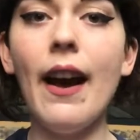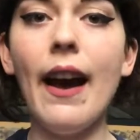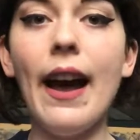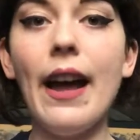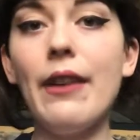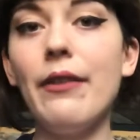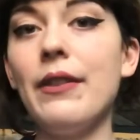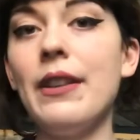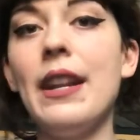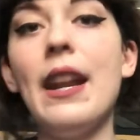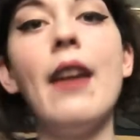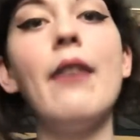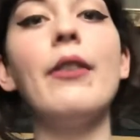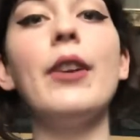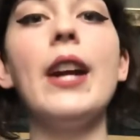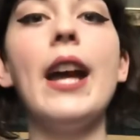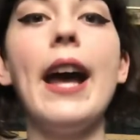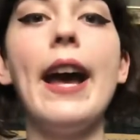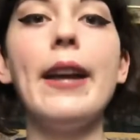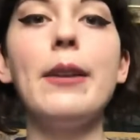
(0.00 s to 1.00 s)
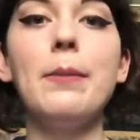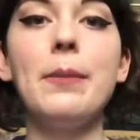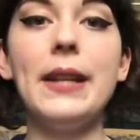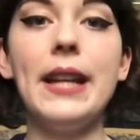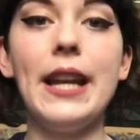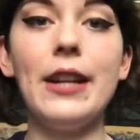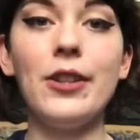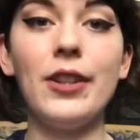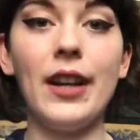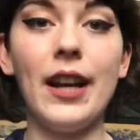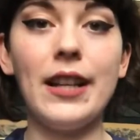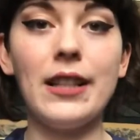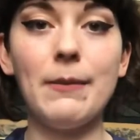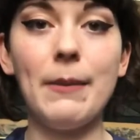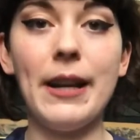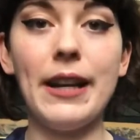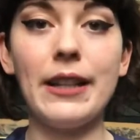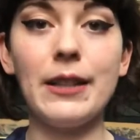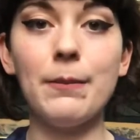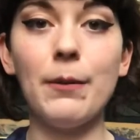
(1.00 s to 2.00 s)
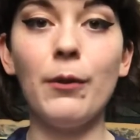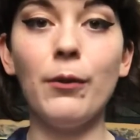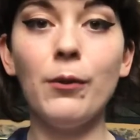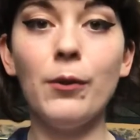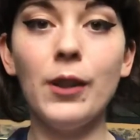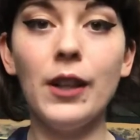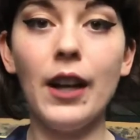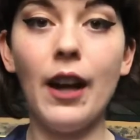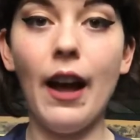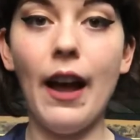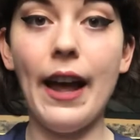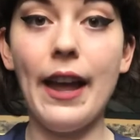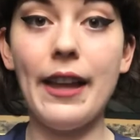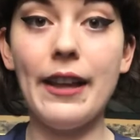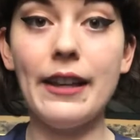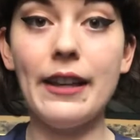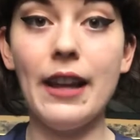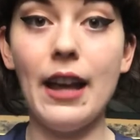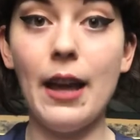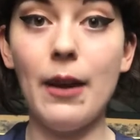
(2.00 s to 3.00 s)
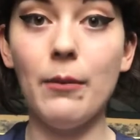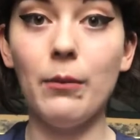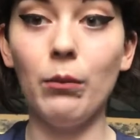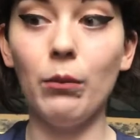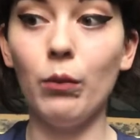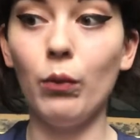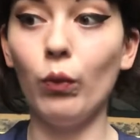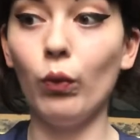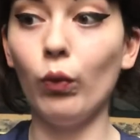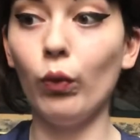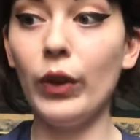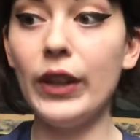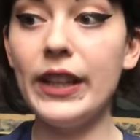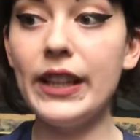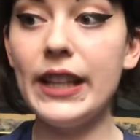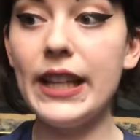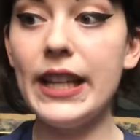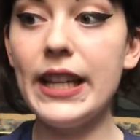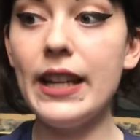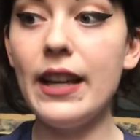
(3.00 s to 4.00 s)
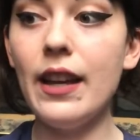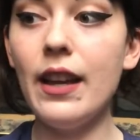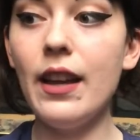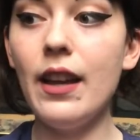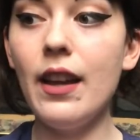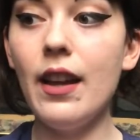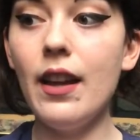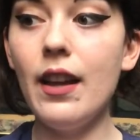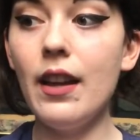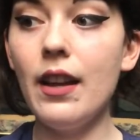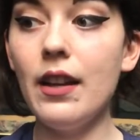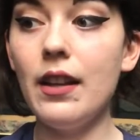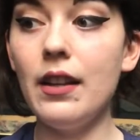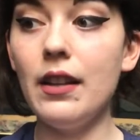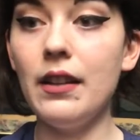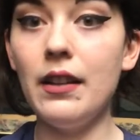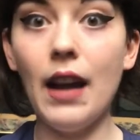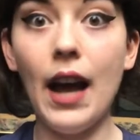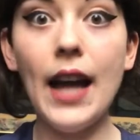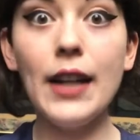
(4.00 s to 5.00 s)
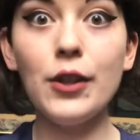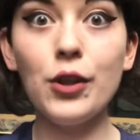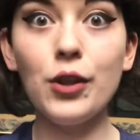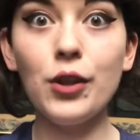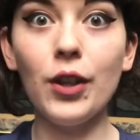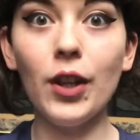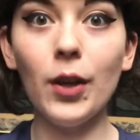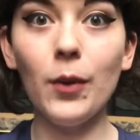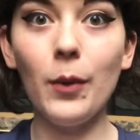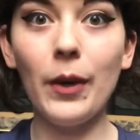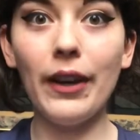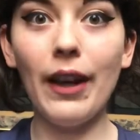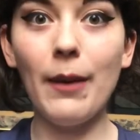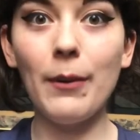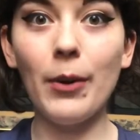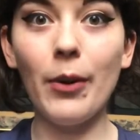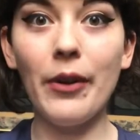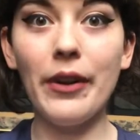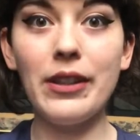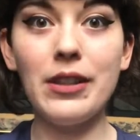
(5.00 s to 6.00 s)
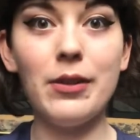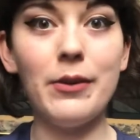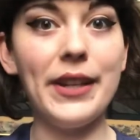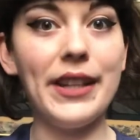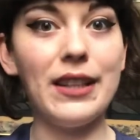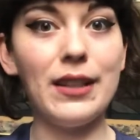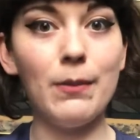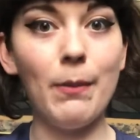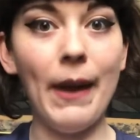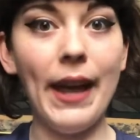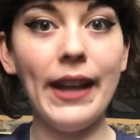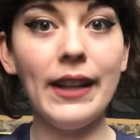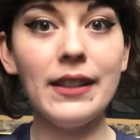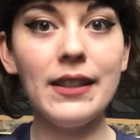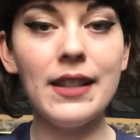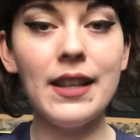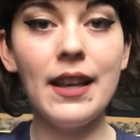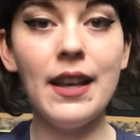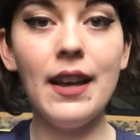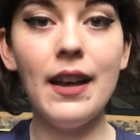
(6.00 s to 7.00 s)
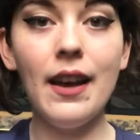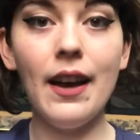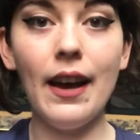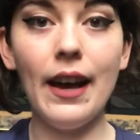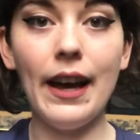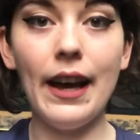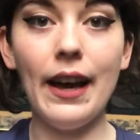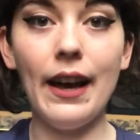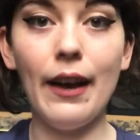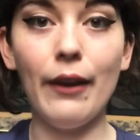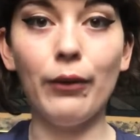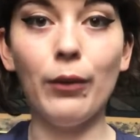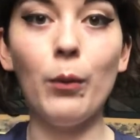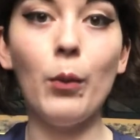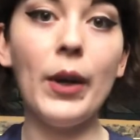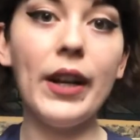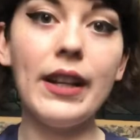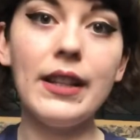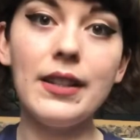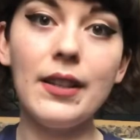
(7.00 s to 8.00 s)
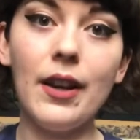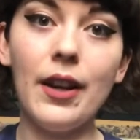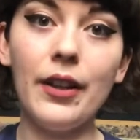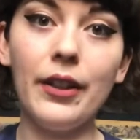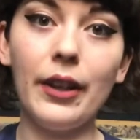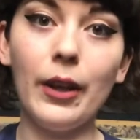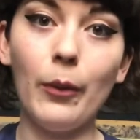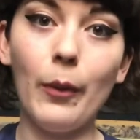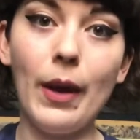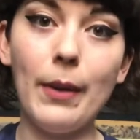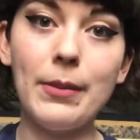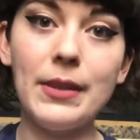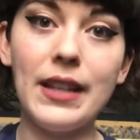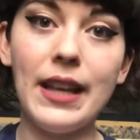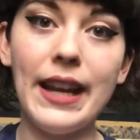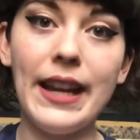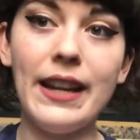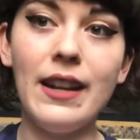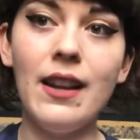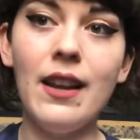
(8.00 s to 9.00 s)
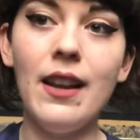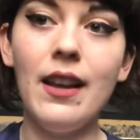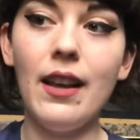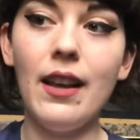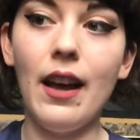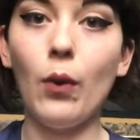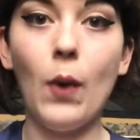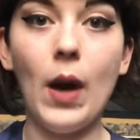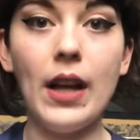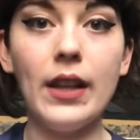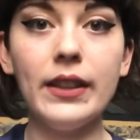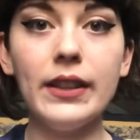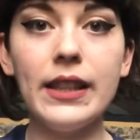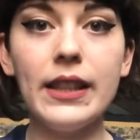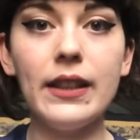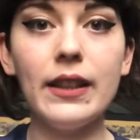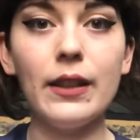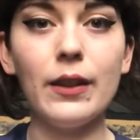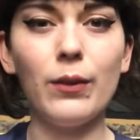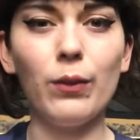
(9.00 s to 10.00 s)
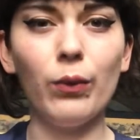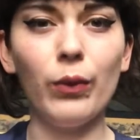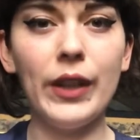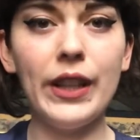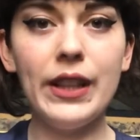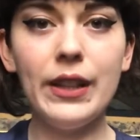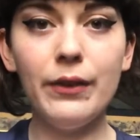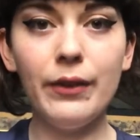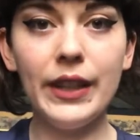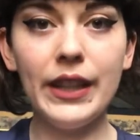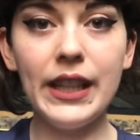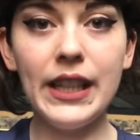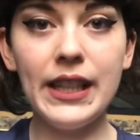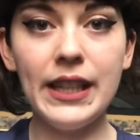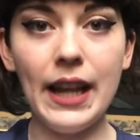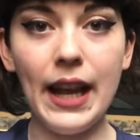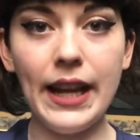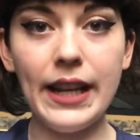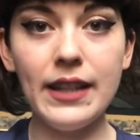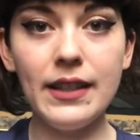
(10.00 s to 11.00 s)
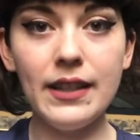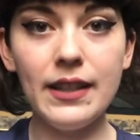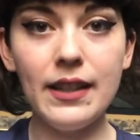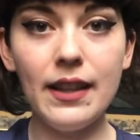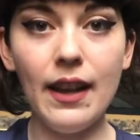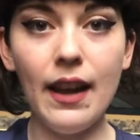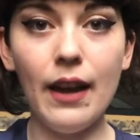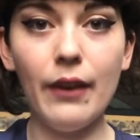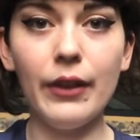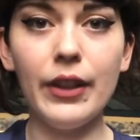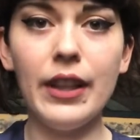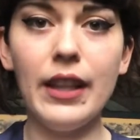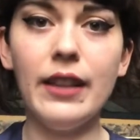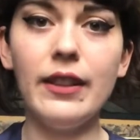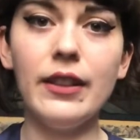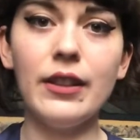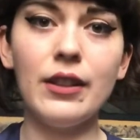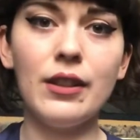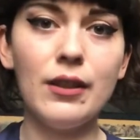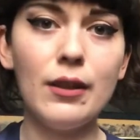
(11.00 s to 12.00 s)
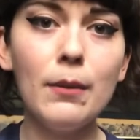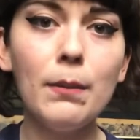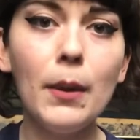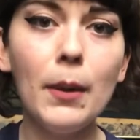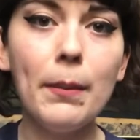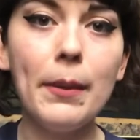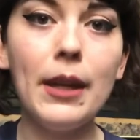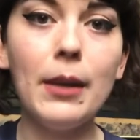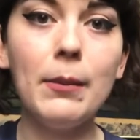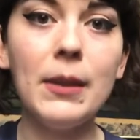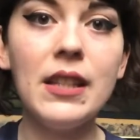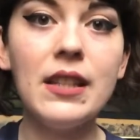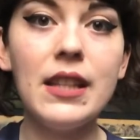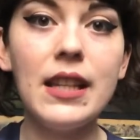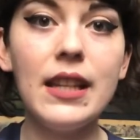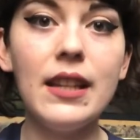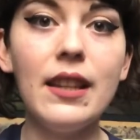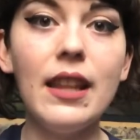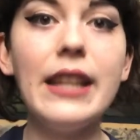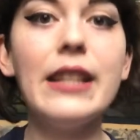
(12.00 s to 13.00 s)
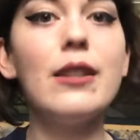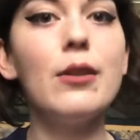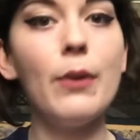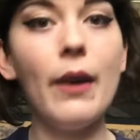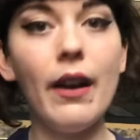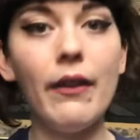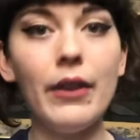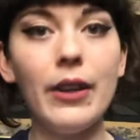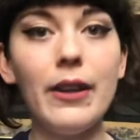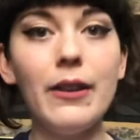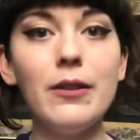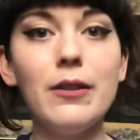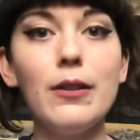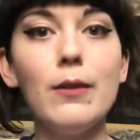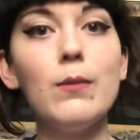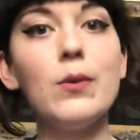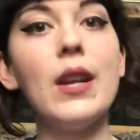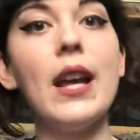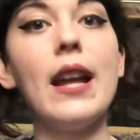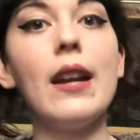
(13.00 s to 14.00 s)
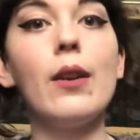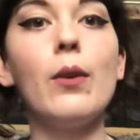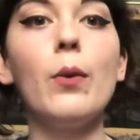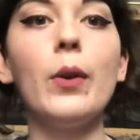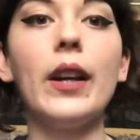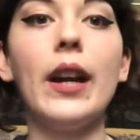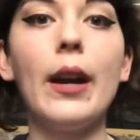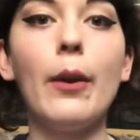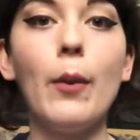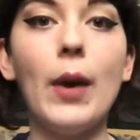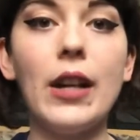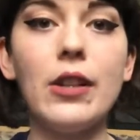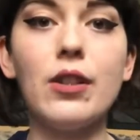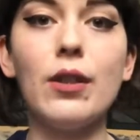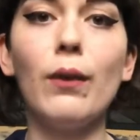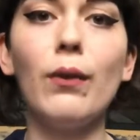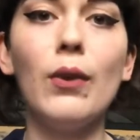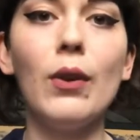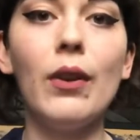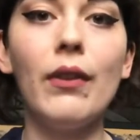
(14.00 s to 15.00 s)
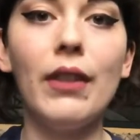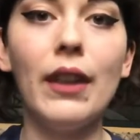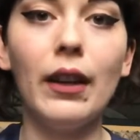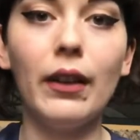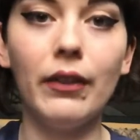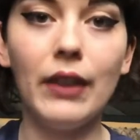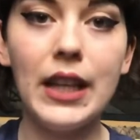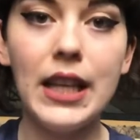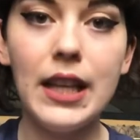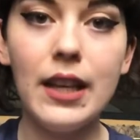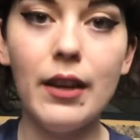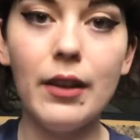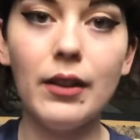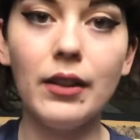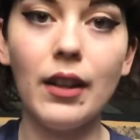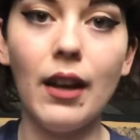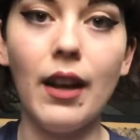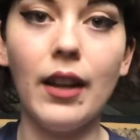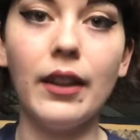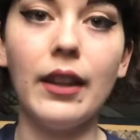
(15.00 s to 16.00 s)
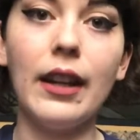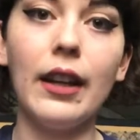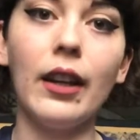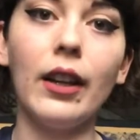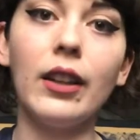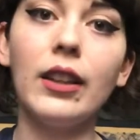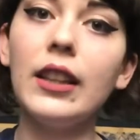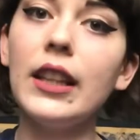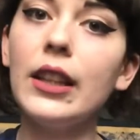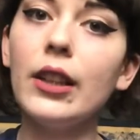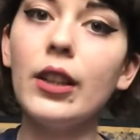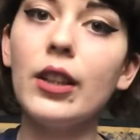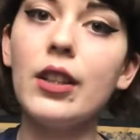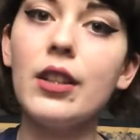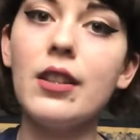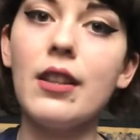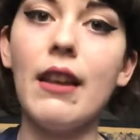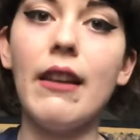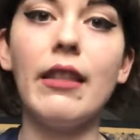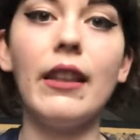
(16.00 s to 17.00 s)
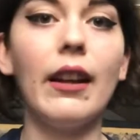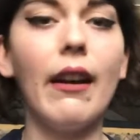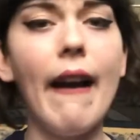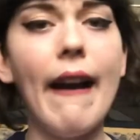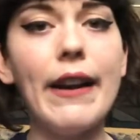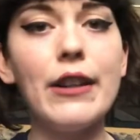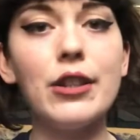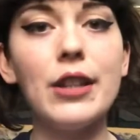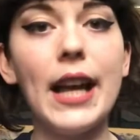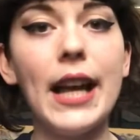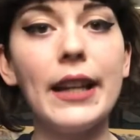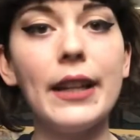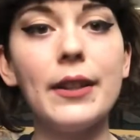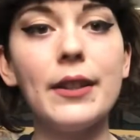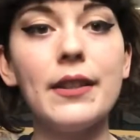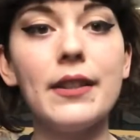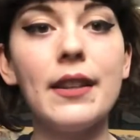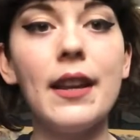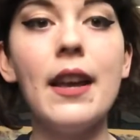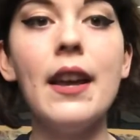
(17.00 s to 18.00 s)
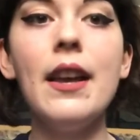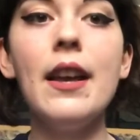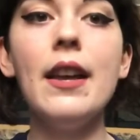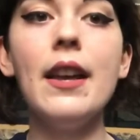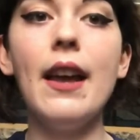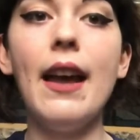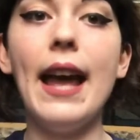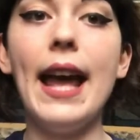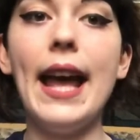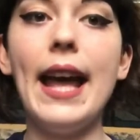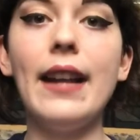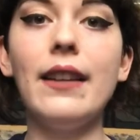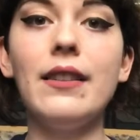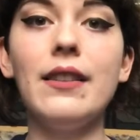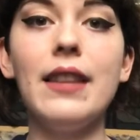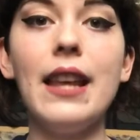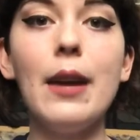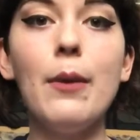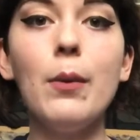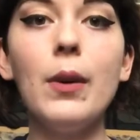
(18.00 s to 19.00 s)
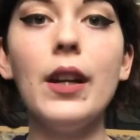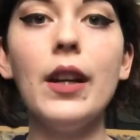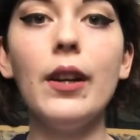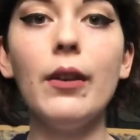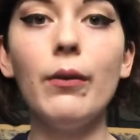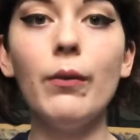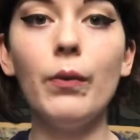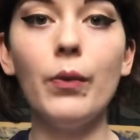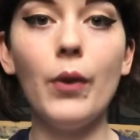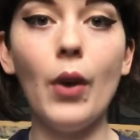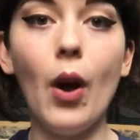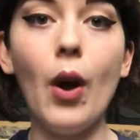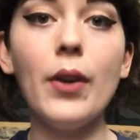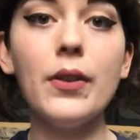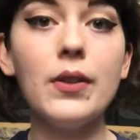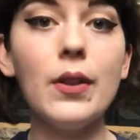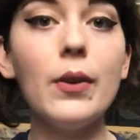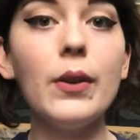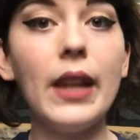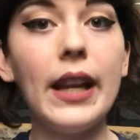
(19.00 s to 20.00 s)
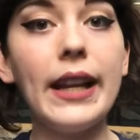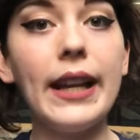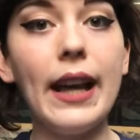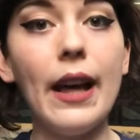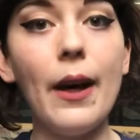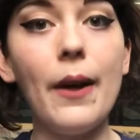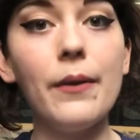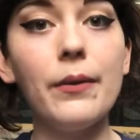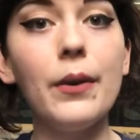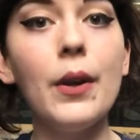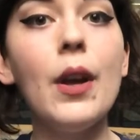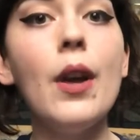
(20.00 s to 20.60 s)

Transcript: I've never had bhcosmetics before. I am really not sure what I'm going to expect. From what I saw on their website, quality looks really nice. Everything looks super pigmented. They do have a YouTube channel where I watched a few of their videos on their glitters and their eyeshadows, and they were also, like e.l.f.,